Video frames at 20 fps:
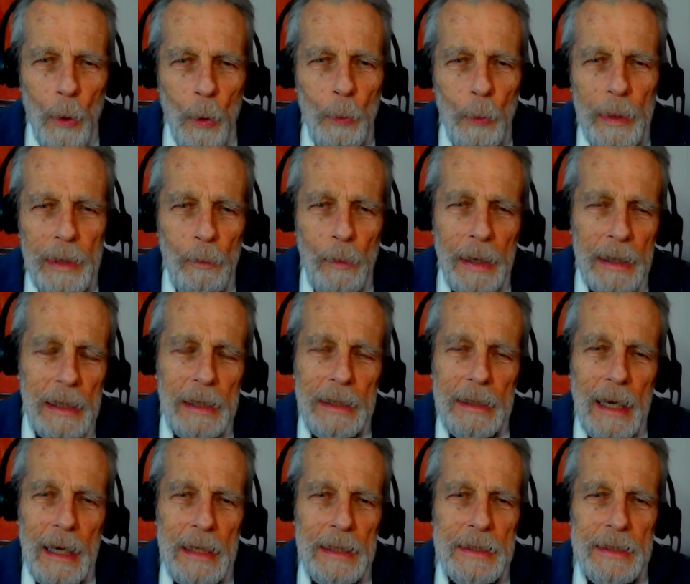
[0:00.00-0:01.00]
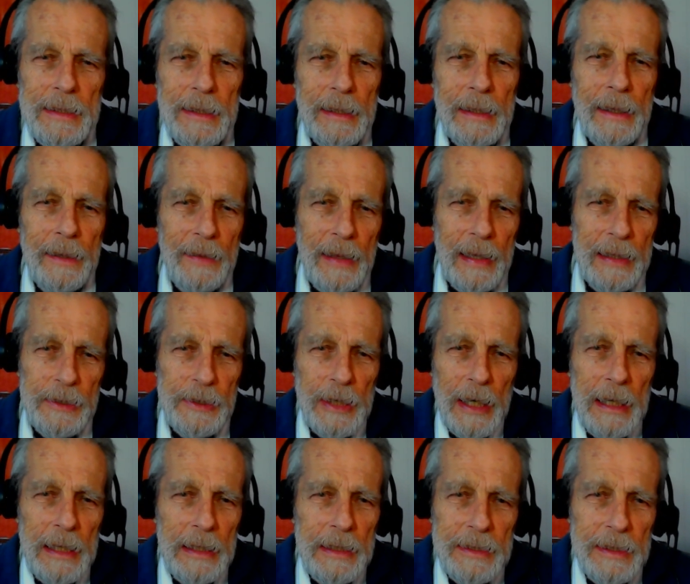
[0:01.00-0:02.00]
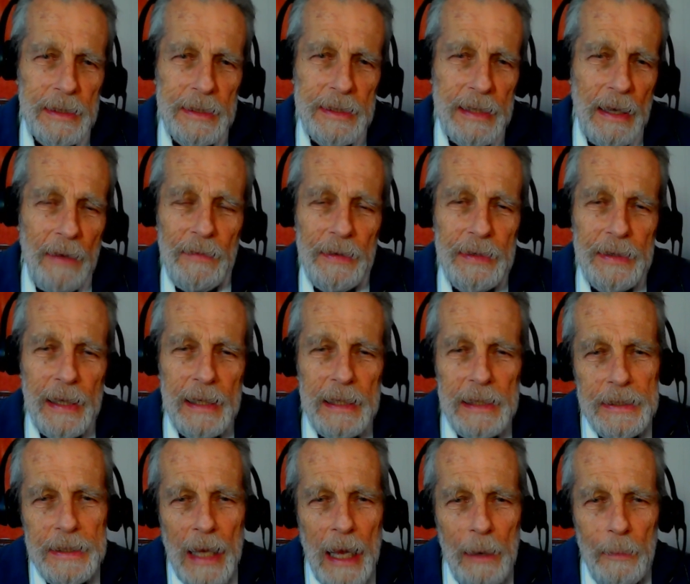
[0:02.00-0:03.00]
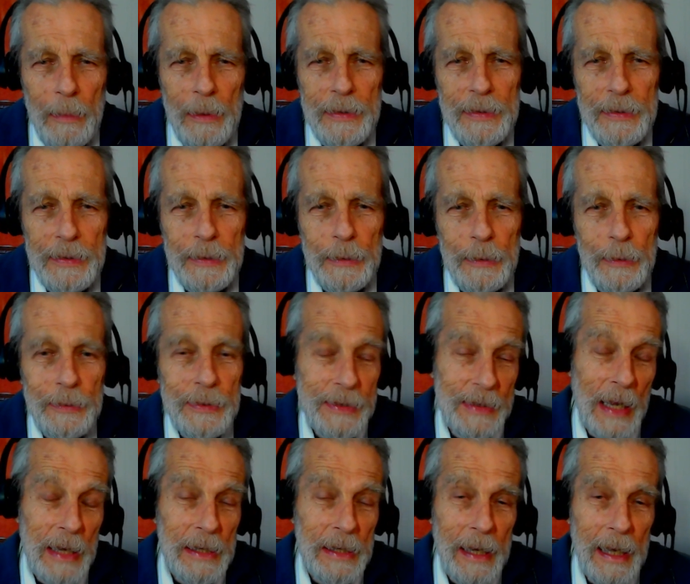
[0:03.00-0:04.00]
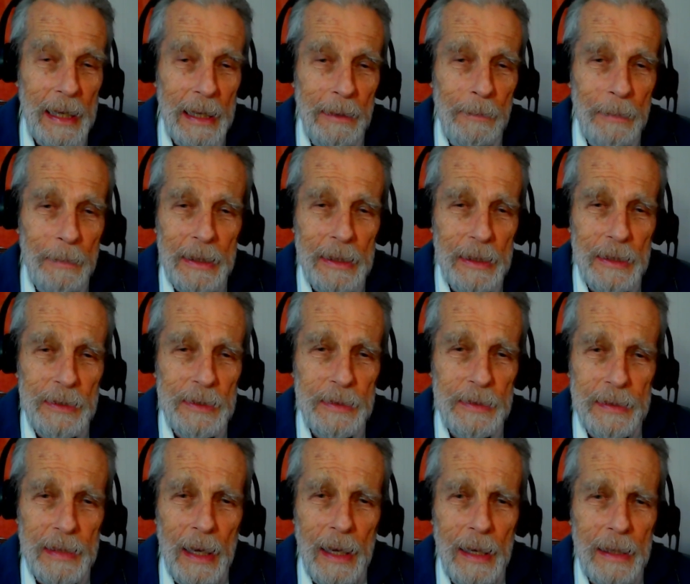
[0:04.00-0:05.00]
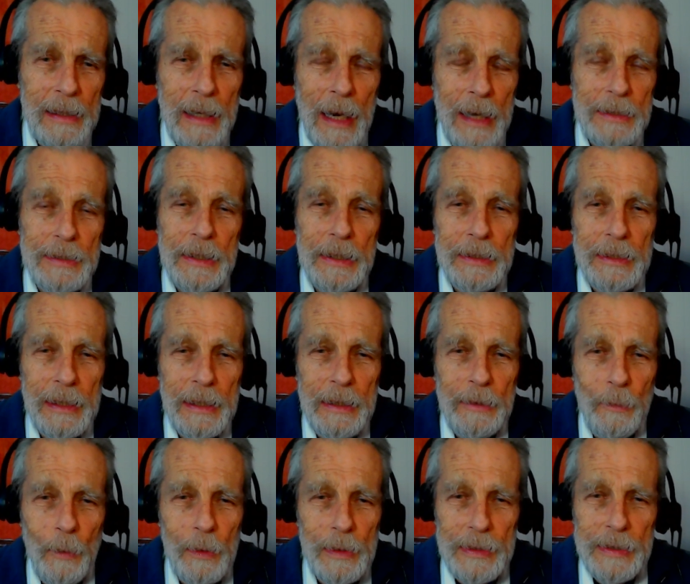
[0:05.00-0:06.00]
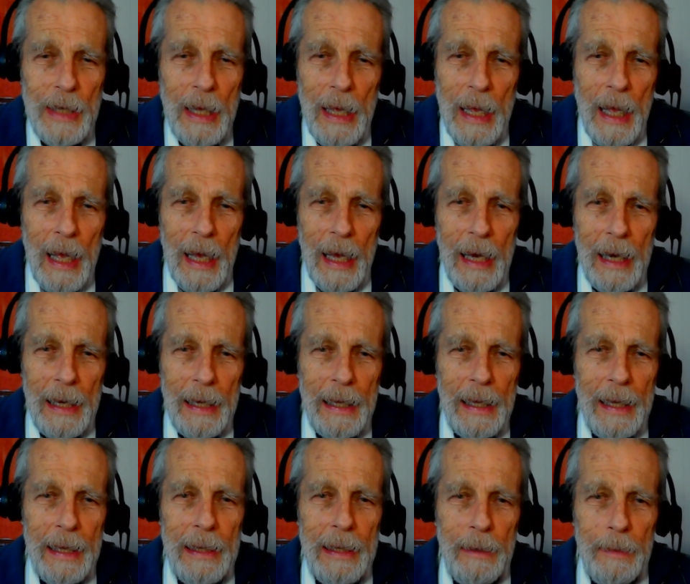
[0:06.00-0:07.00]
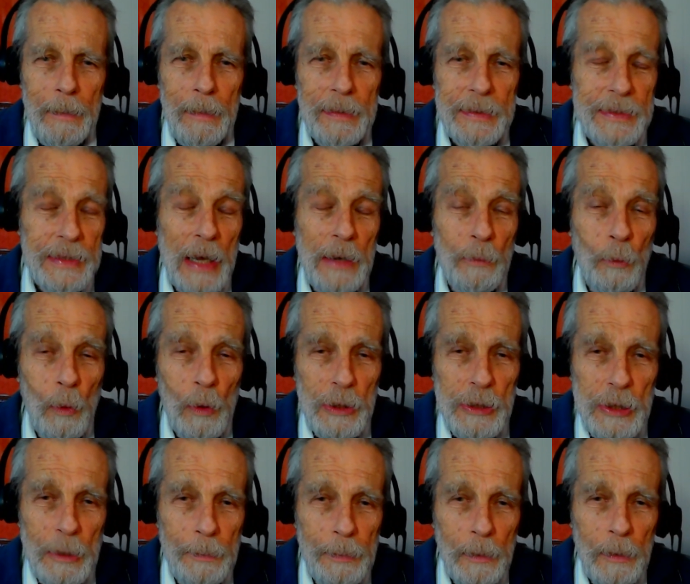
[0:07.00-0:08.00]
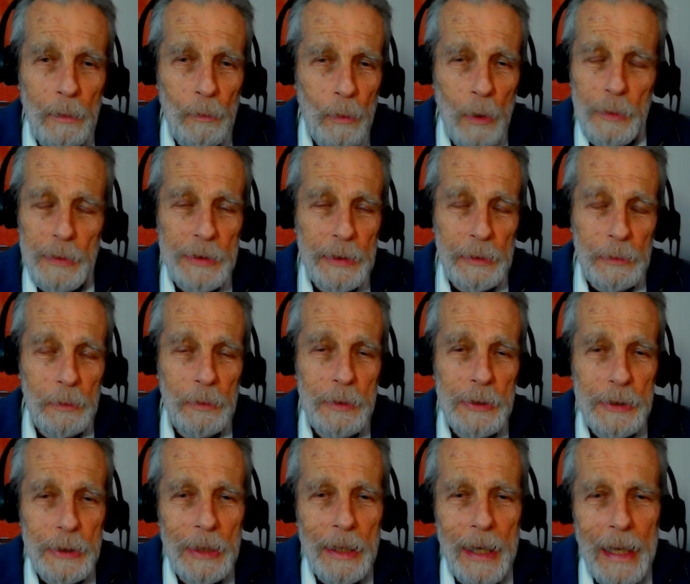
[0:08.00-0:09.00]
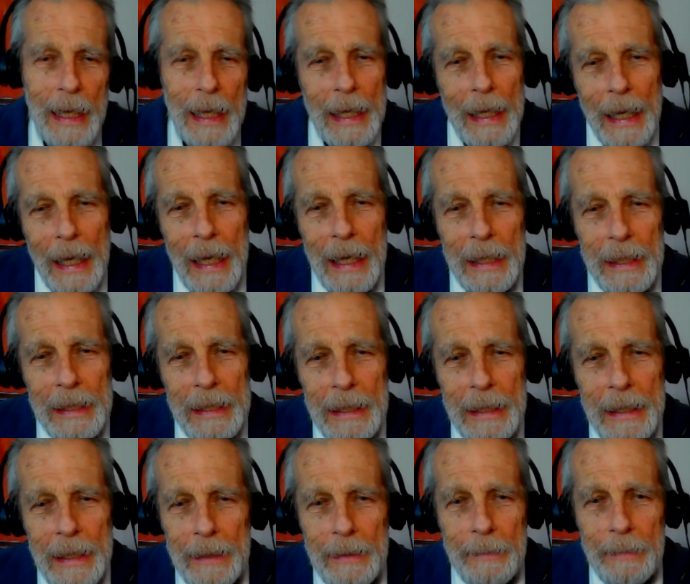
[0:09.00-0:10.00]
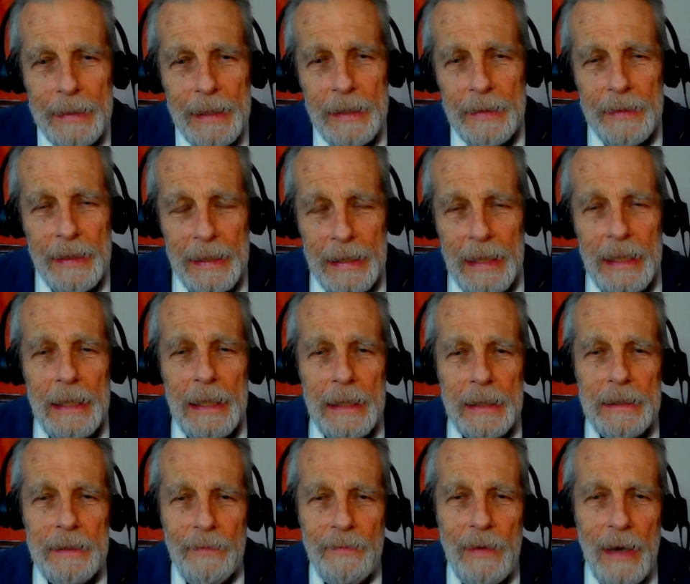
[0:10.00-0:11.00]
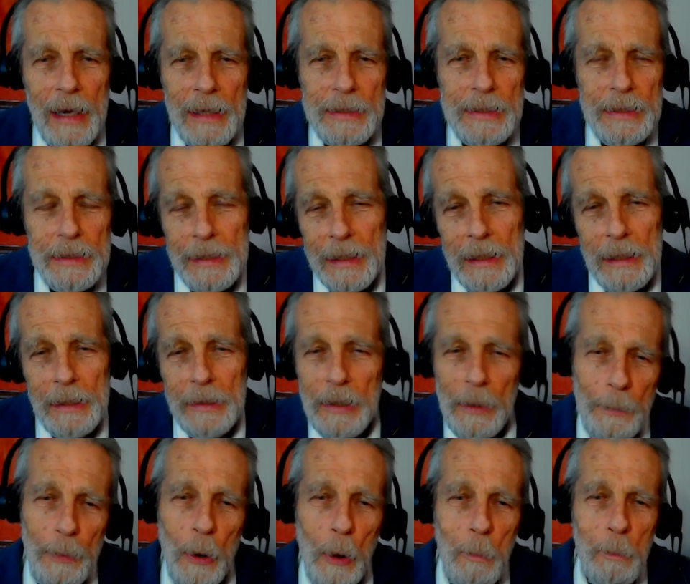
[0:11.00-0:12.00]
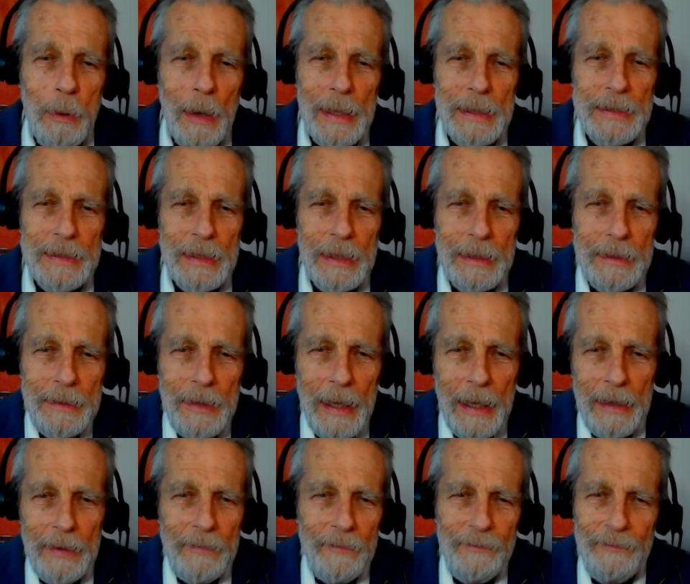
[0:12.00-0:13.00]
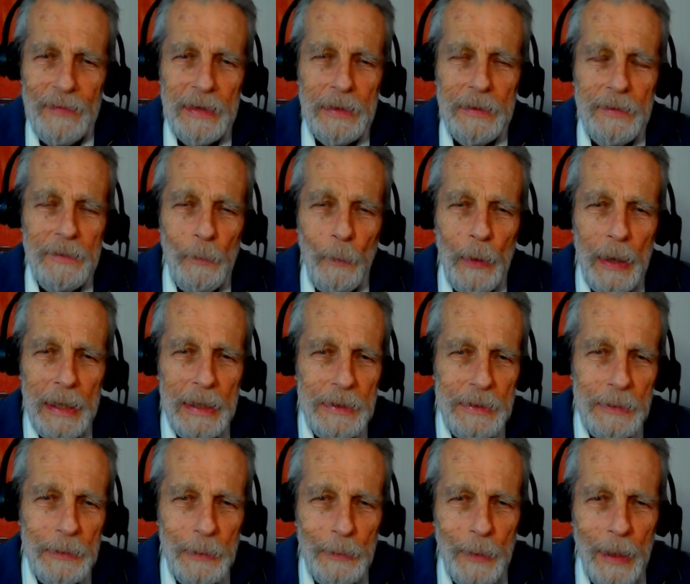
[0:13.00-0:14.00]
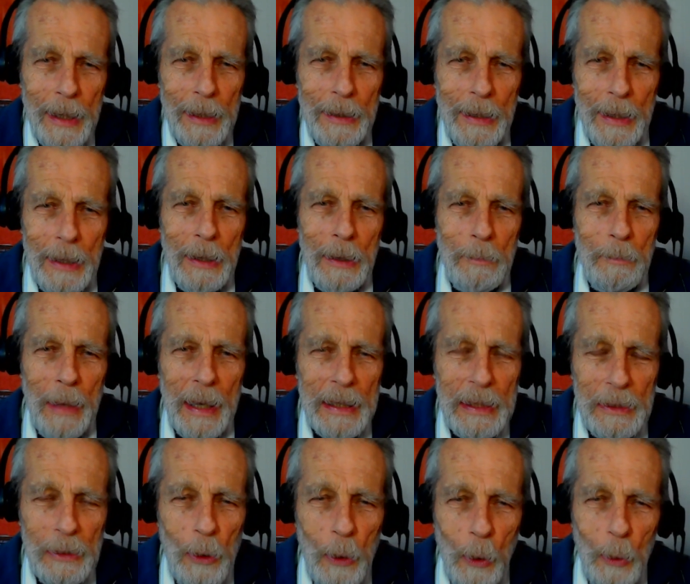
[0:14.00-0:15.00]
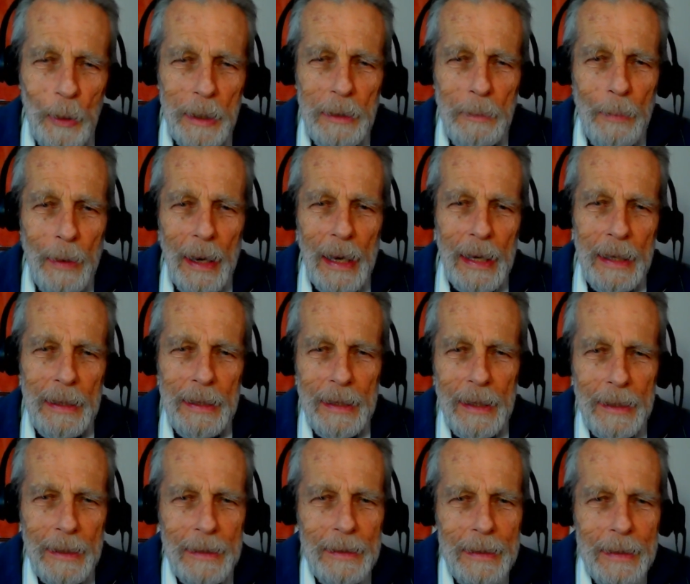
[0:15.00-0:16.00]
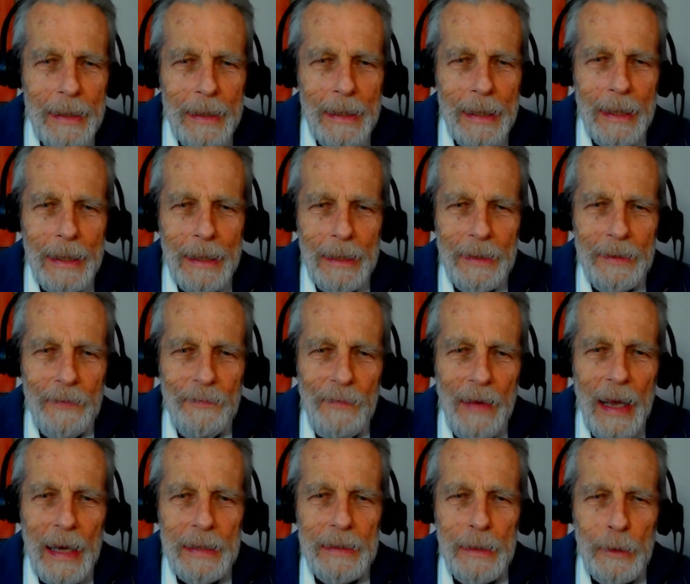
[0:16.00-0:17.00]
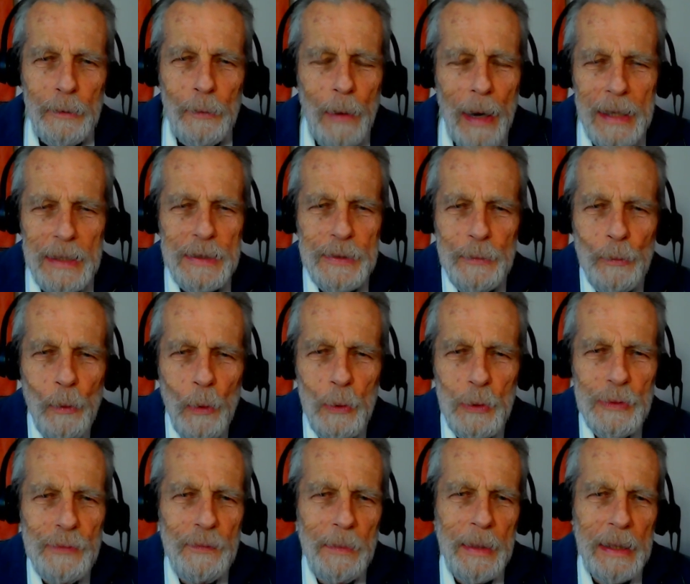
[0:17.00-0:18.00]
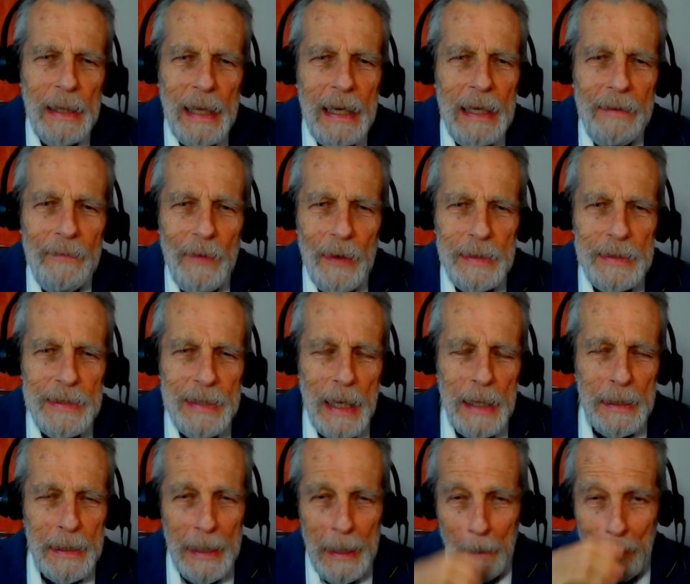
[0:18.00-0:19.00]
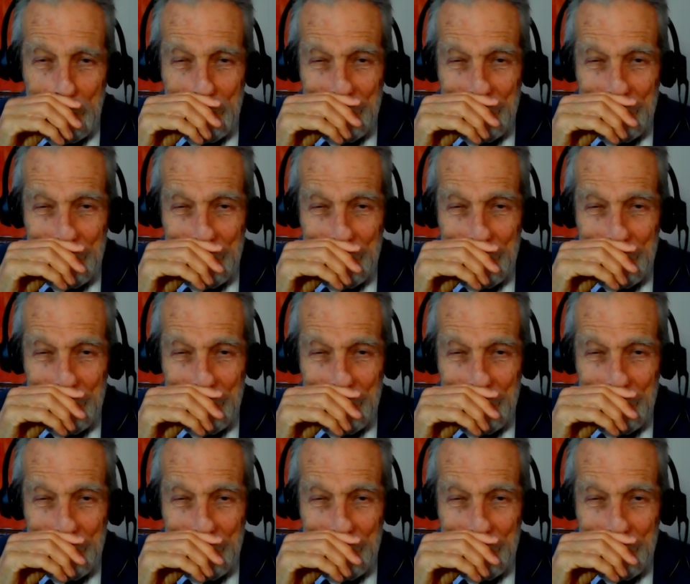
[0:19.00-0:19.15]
We recognize that they changed the seventh-day Sabbath to Sunday because Constantine was a sun worshiper, Rosicrucian, and he did the edict of Constantine, and the Pope blessed it and figured a way to make it holy by the fact that Christ rose from the grave on Sunday.